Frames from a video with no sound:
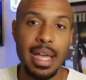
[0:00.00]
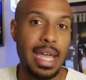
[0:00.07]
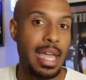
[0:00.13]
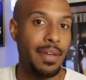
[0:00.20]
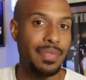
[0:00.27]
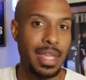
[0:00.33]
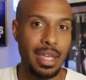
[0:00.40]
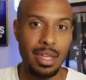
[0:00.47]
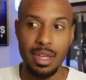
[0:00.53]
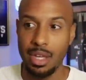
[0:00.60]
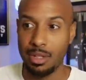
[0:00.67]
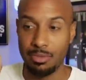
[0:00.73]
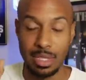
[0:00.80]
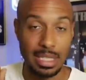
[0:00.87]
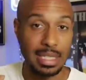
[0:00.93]
If they
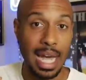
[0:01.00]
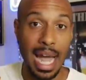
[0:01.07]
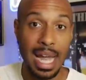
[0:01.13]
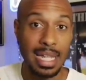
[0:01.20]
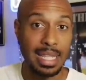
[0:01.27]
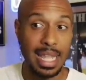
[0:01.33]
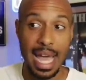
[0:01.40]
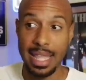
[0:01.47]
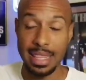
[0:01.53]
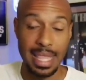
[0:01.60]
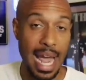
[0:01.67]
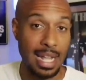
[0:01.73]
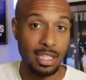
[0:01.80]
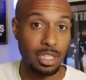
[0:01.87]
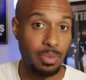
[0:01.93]
decide that
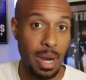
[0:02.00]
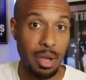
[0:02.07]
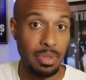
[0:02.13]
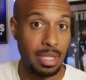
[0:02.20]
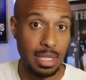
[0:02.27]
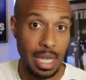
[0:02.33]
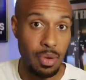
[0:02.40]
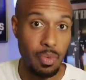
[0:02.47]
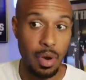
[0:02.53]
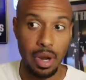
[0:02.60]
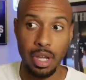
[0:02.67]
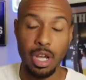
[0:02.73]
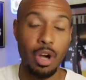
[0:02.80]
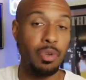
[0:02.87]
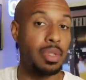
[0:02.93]
that's the route that they want
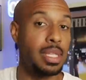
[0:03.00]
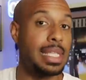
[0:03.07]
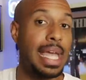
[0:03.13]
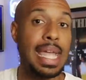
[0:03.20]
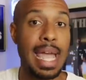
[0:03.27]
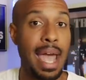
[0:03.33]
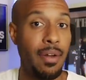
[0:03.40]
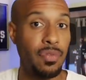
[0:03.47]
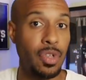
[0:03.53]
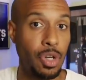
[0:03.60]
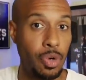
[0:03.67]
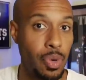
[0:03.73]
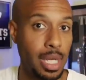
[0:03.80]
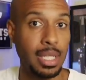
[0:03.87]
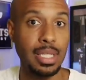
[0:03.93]
to go, then they have to
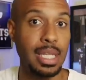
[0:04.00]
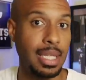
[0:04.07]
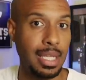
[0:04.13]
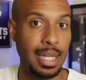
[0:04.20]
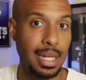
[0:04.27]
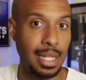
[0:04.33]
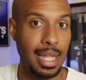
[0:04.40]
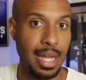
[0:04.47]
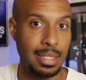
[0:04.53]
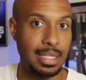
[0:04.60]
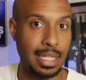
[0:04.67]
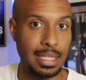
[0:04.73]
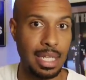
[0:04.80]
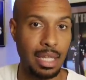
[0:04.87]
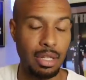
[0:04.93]
quickly get
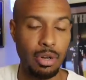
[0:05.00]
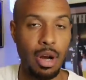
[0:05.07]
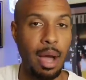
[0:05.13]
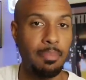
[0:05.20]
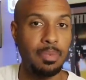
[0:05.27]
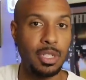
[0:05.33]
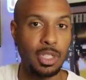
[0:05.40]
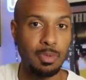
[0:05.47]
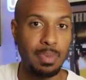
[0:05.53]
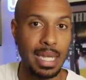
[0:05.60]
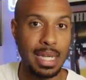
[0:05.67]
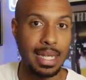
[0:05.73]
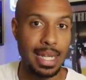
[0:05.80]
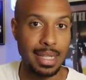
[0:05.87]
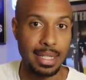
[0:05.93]
Alontae Taylor up to
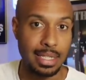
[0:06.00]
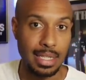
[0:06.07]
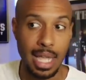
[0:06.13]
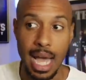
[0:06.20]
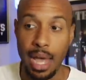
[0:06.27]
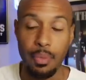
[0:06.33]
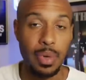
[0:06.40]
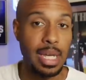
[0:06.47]
speed in the slot.